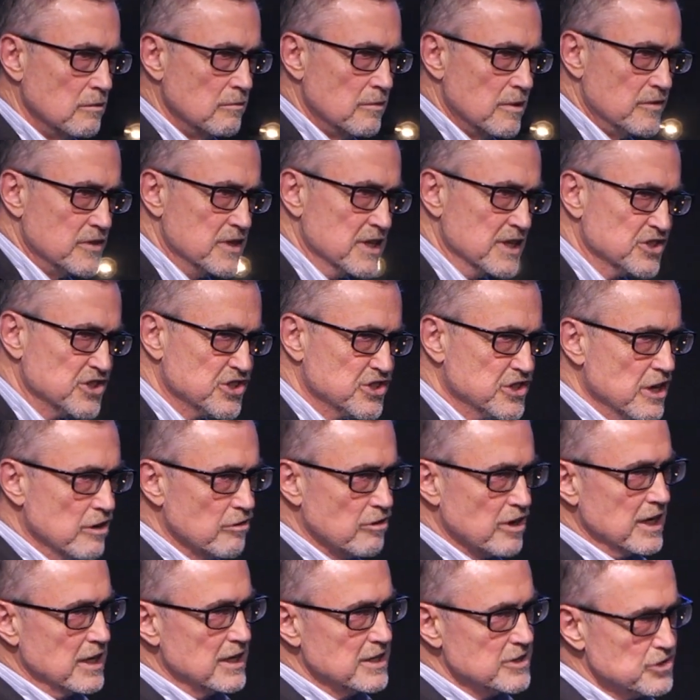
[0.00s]
The
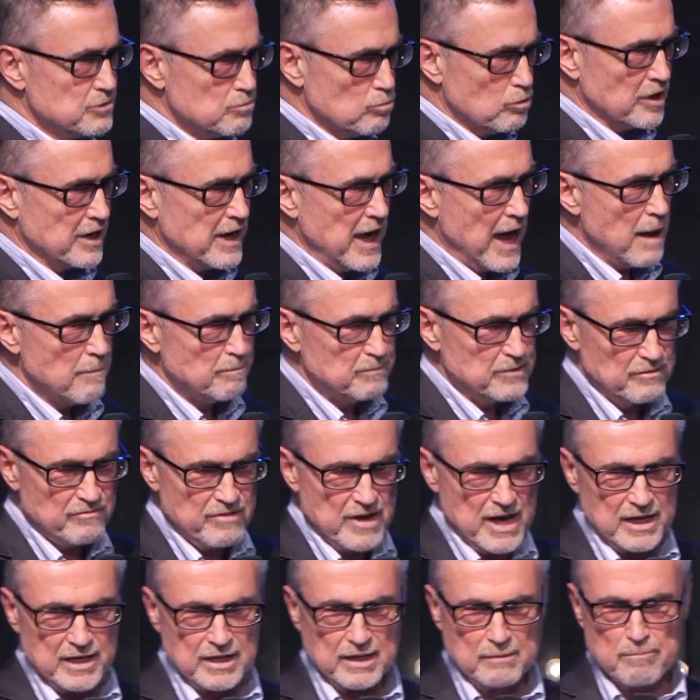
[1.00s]
Assyrians were
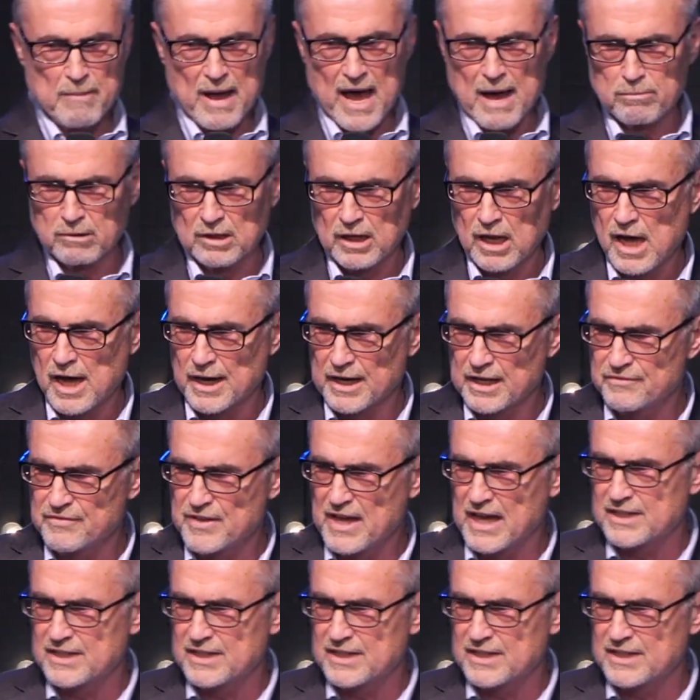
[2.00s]
captivating Babylon at that